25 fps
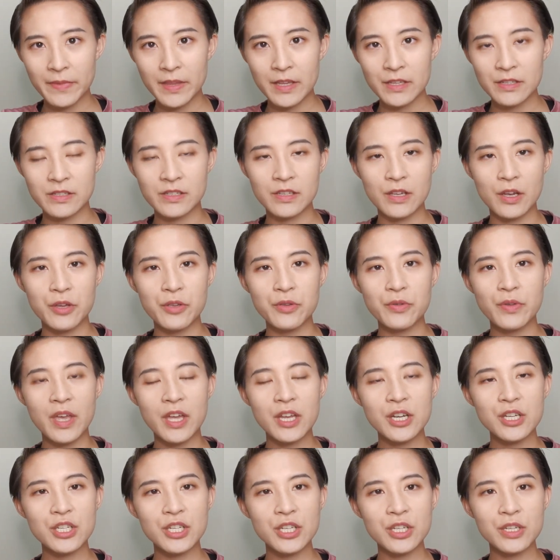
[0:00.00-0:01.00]
So you
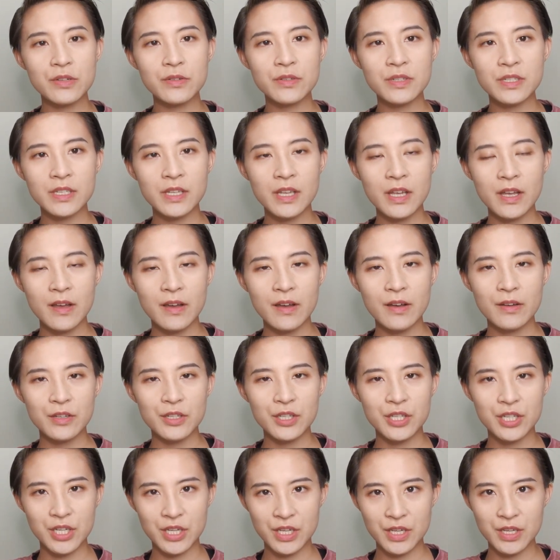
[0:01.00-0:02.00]
can choose
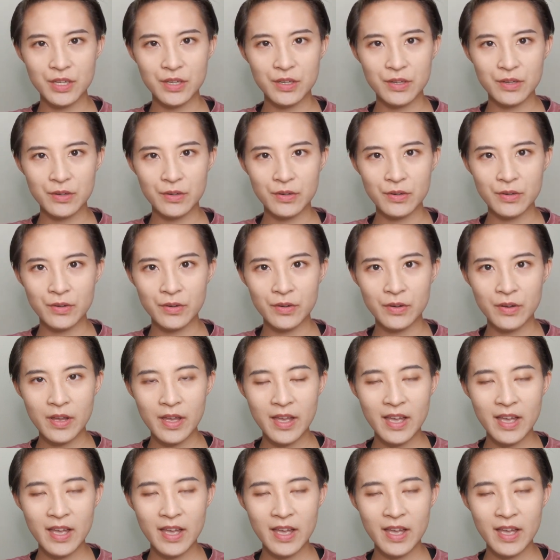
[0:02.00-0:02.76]
to